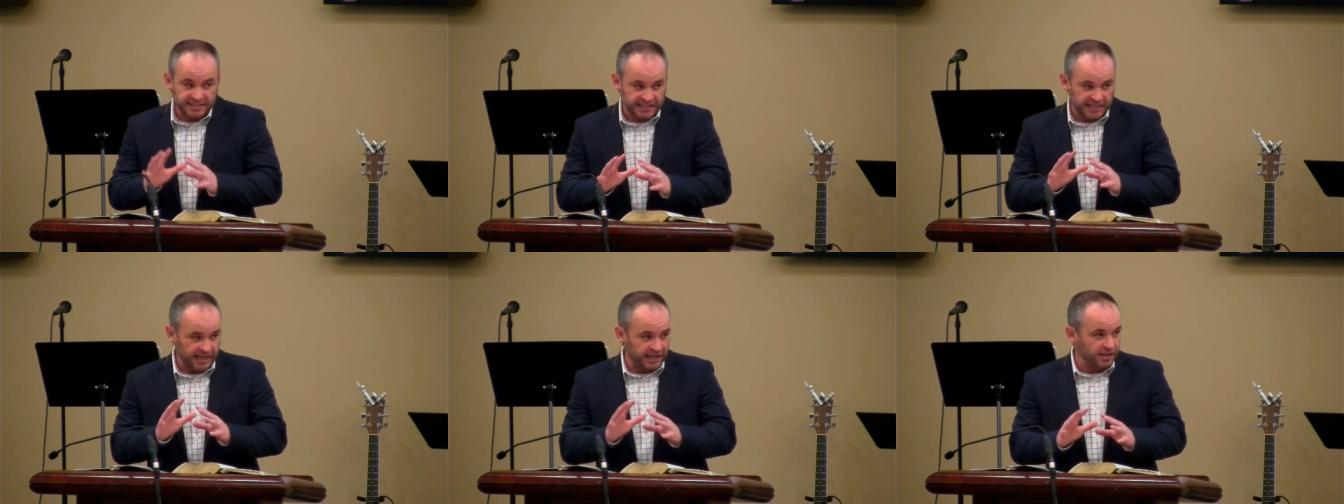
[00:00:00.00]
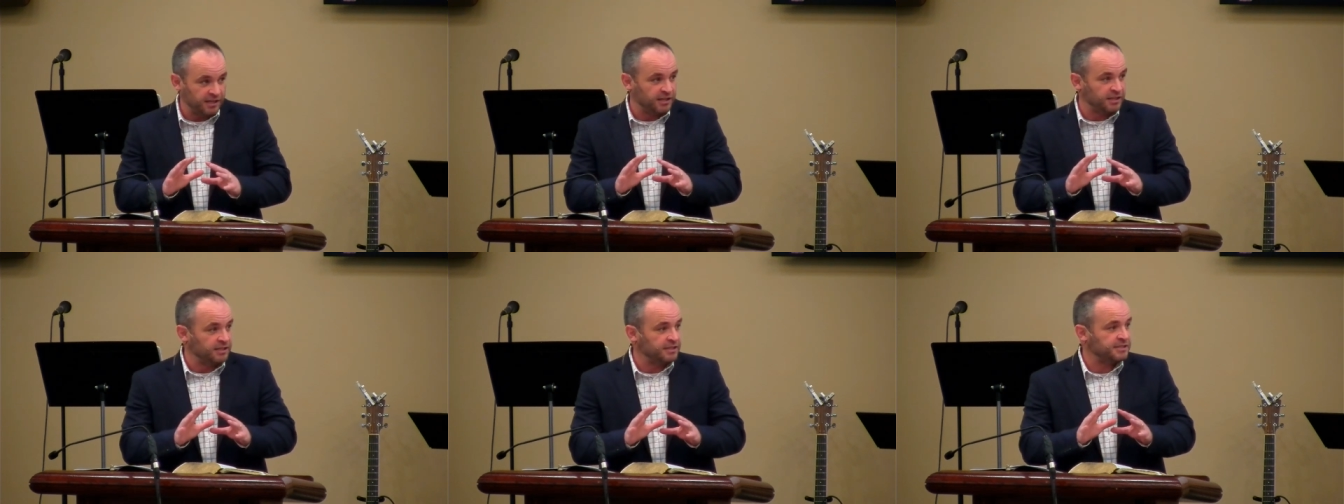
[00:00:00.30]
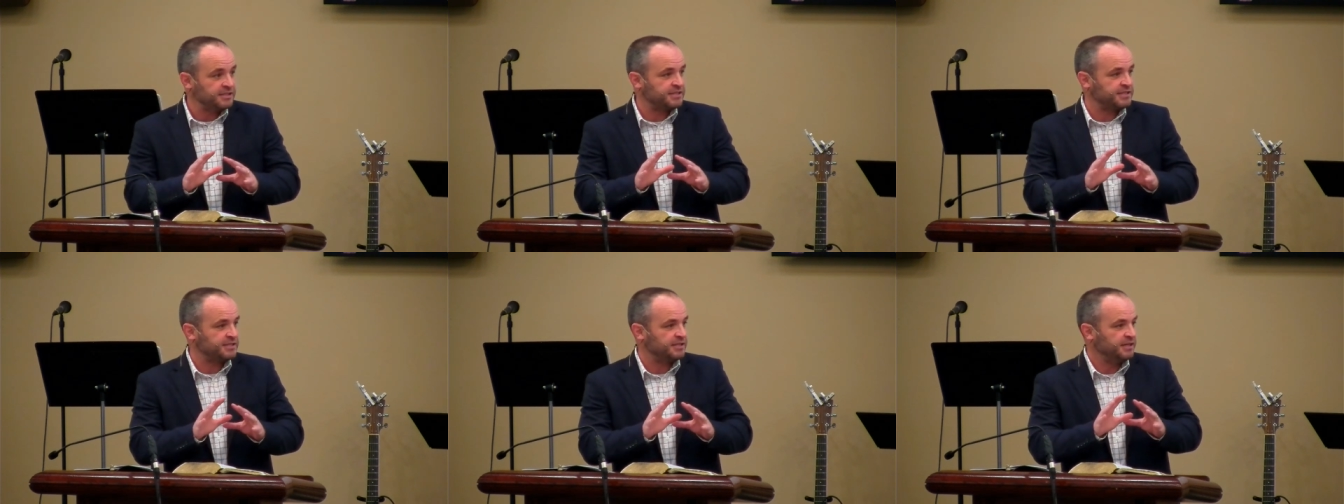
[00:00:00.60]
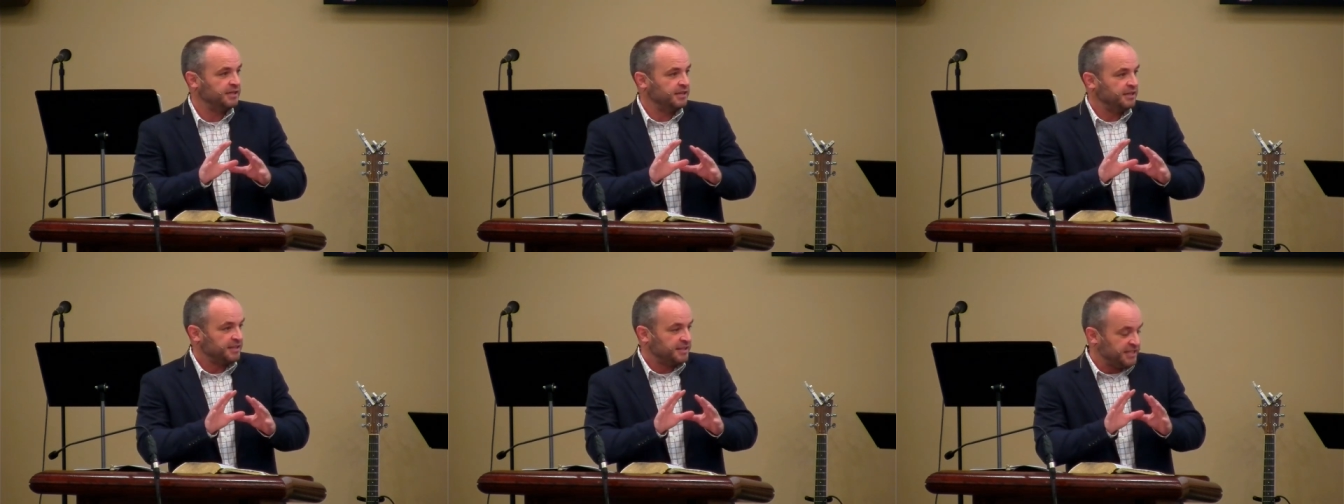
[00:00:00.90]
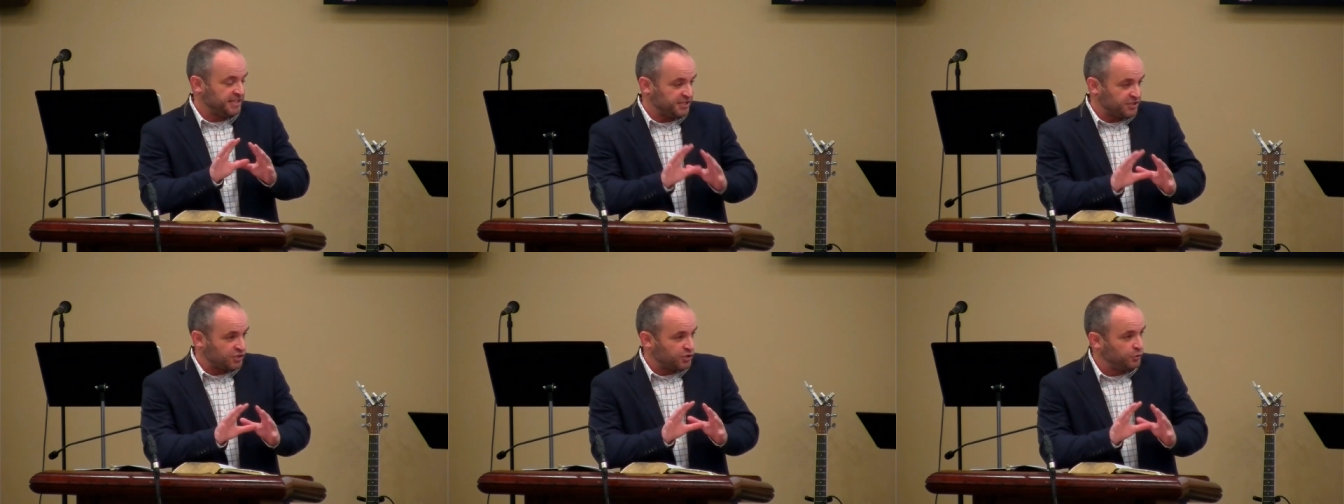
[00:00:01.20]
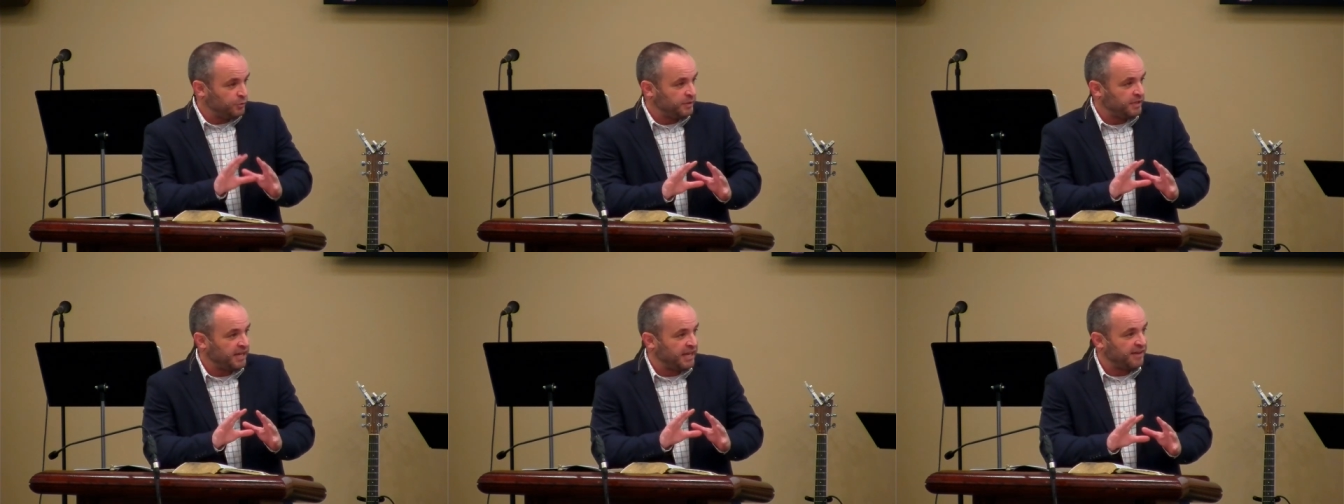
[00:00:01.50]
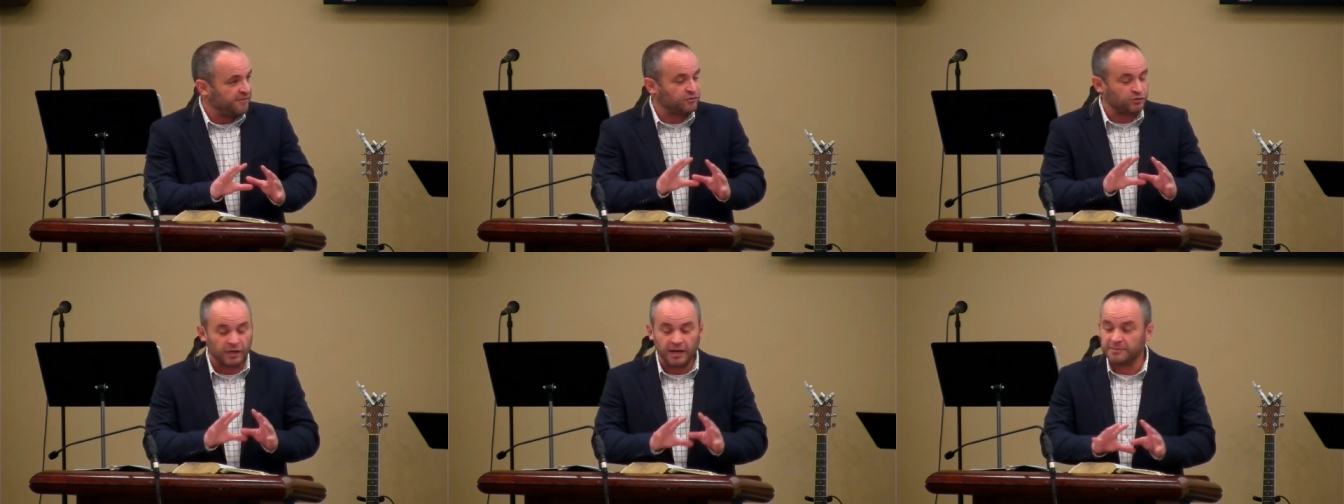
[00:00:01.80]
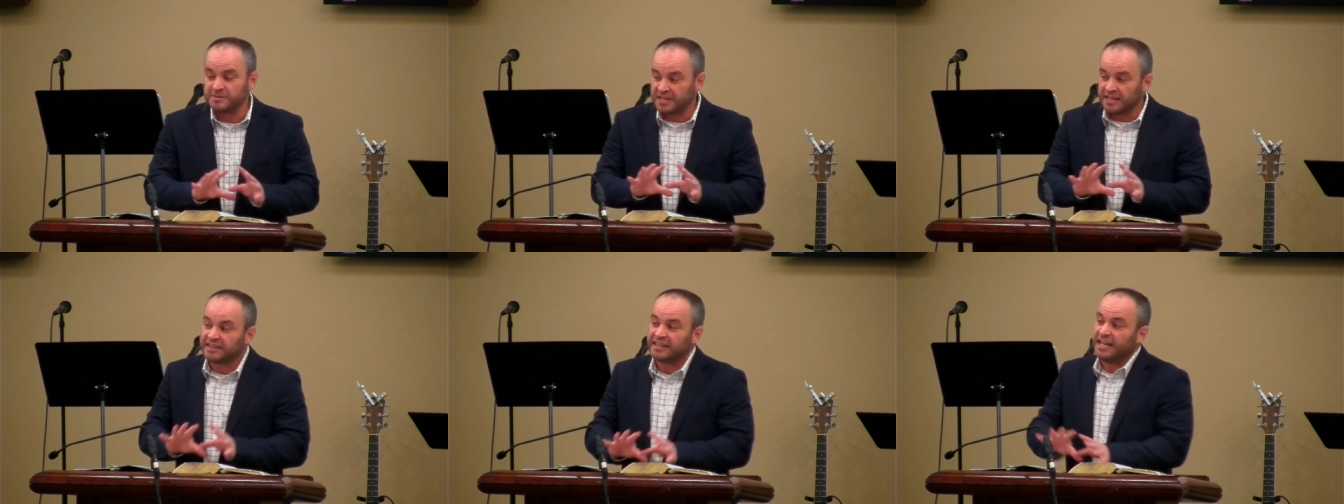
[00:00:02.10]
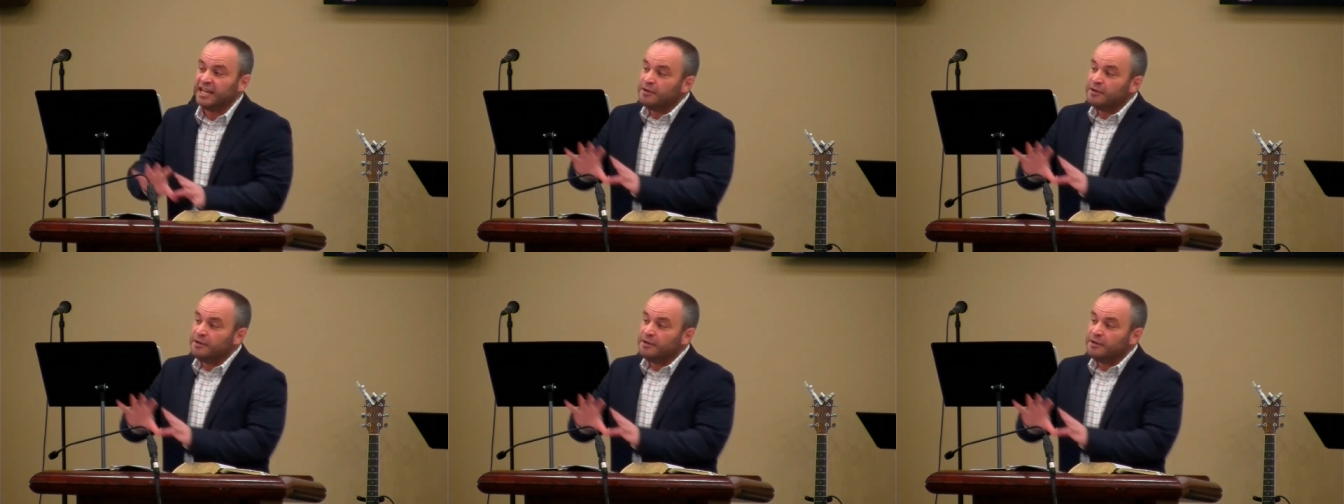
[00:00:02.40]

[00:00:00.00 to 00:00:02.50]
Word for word: tells these two and a half tribes that